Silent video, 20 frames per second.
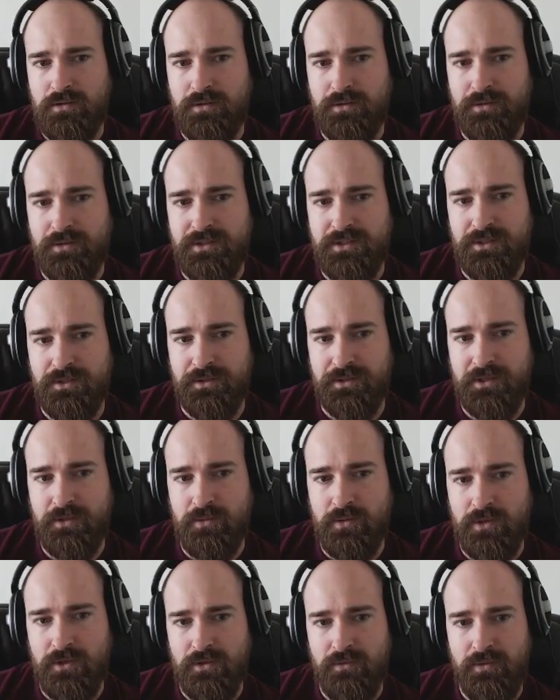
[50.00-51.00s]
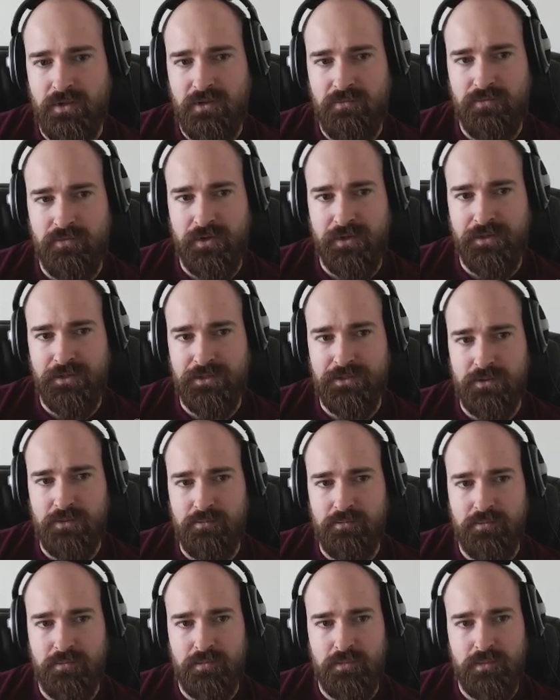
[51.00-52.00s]
He's in the League War? Well, I'm friendly to
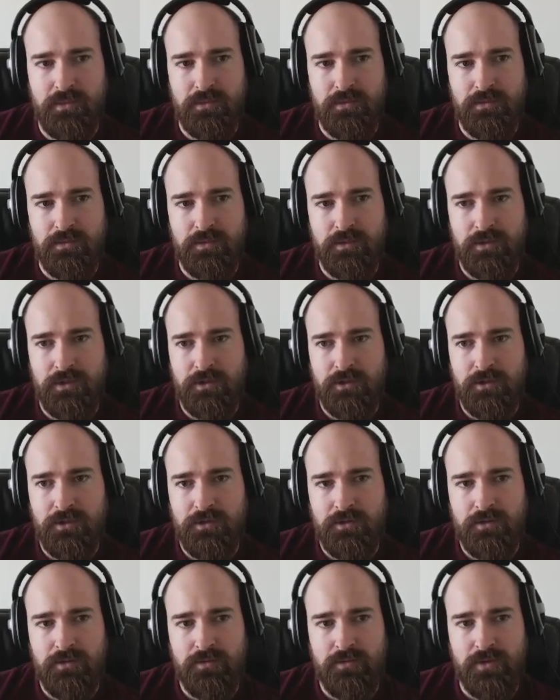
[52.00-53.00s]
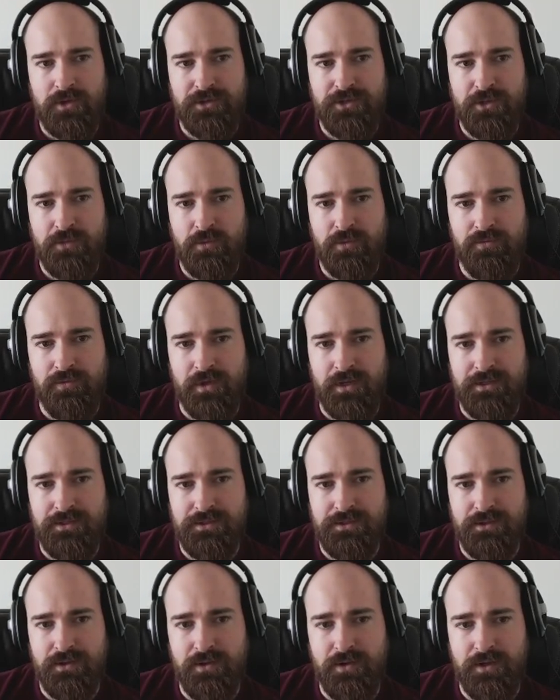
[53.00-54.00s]
him. Russia, we're
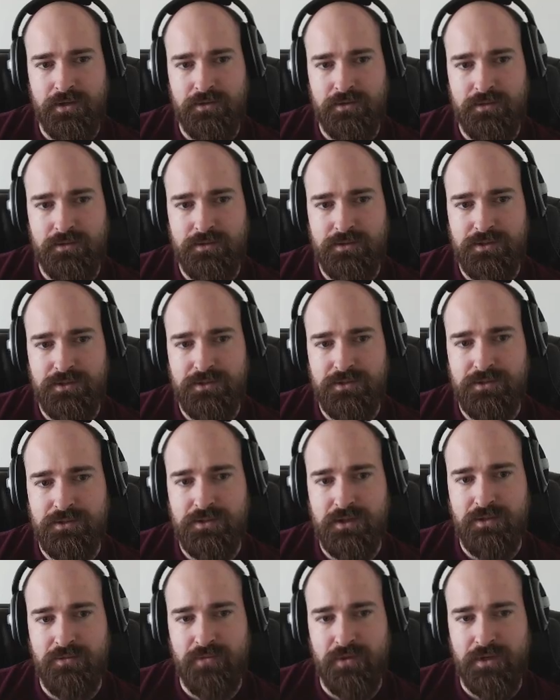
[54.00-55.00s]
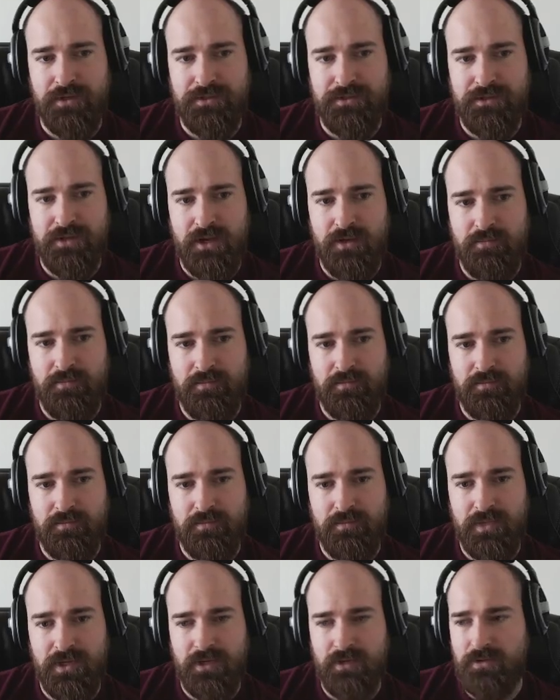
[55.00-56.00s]
friends, alright? Just stay friends. Stop
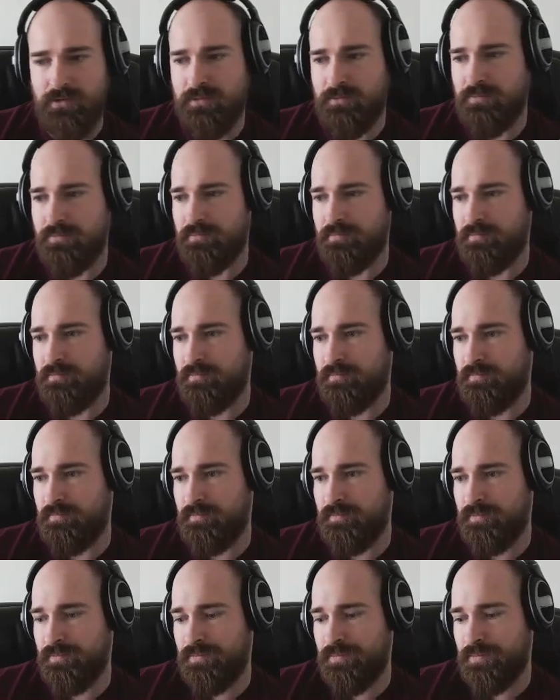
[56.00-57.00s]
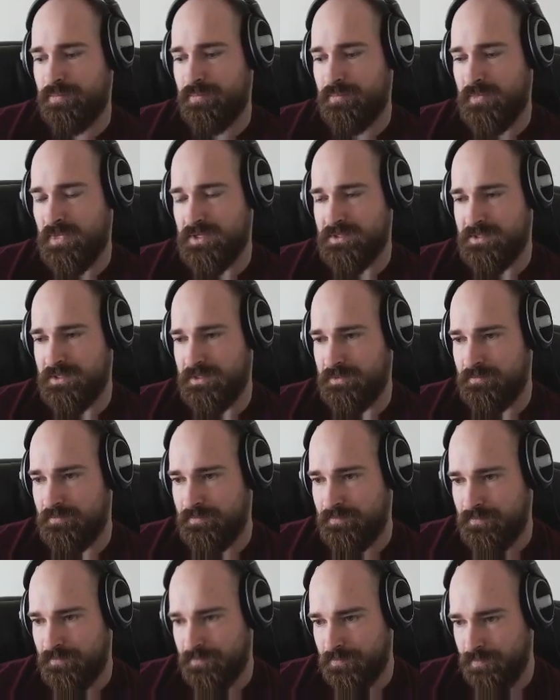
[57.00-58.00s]
being all pissy.
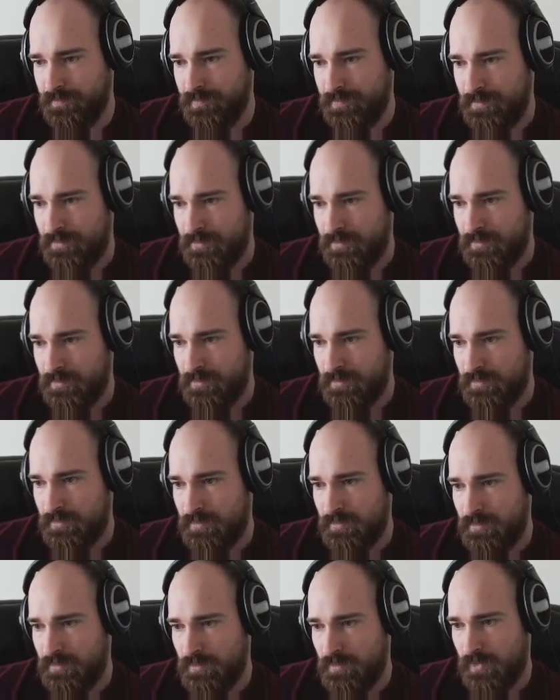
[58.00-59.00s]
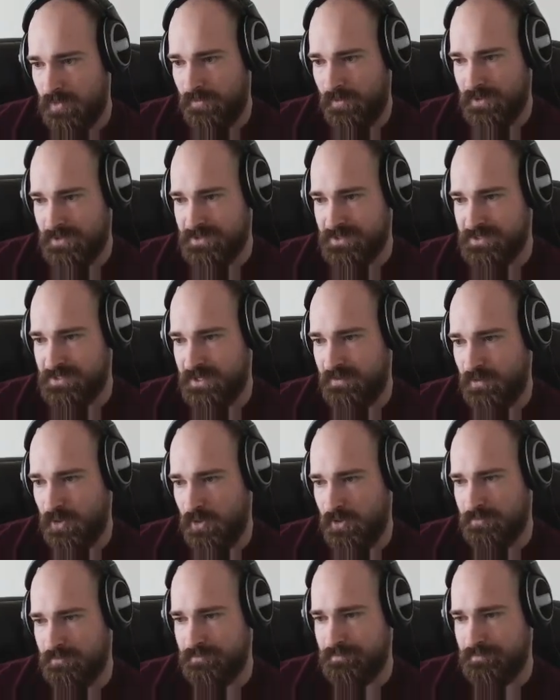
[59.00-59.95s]
Provence is Devaloy?